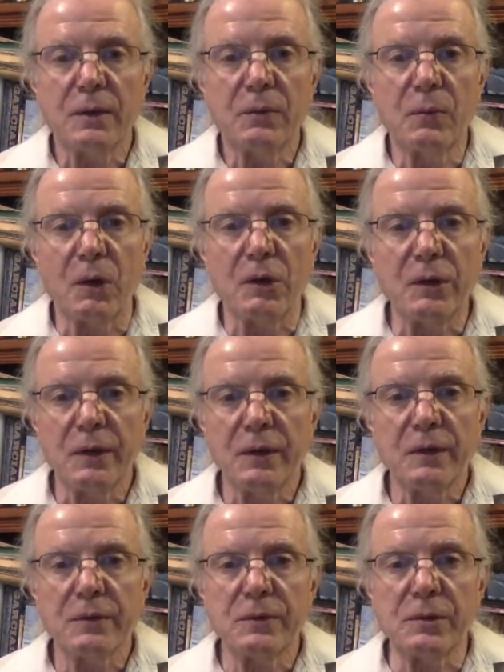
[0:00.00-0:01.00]
1,
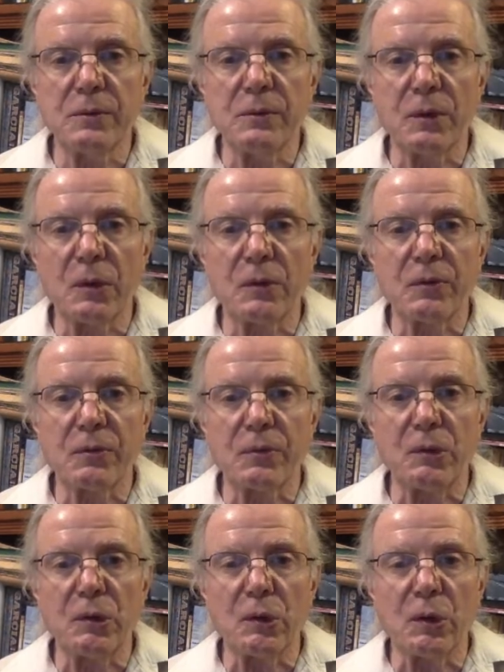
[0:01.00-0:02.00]
2 and
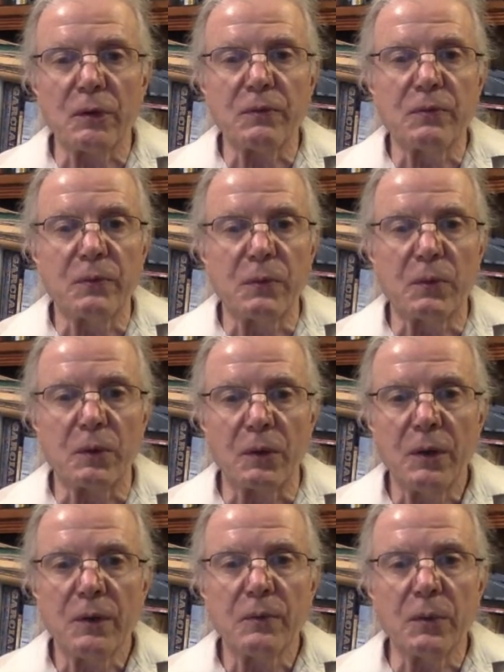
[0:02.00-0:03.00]
3 and 4.
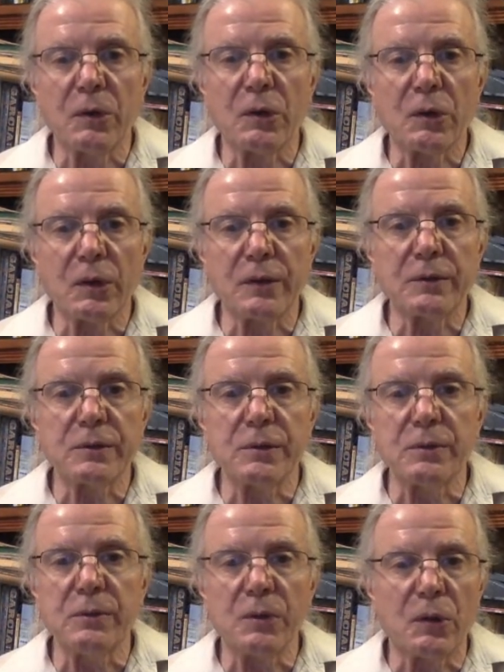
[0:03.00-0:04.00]
1 and
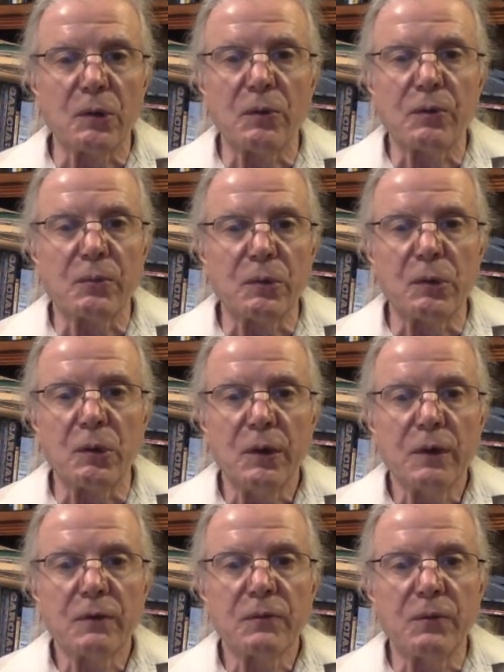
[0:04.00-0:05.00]
2 and 3,
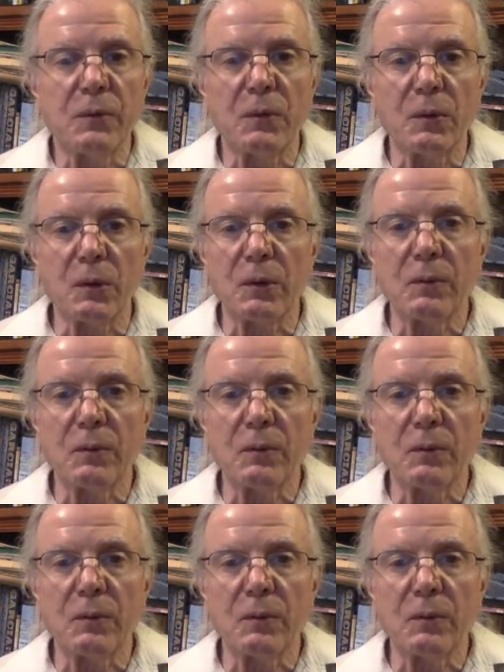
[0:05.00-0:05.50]
4.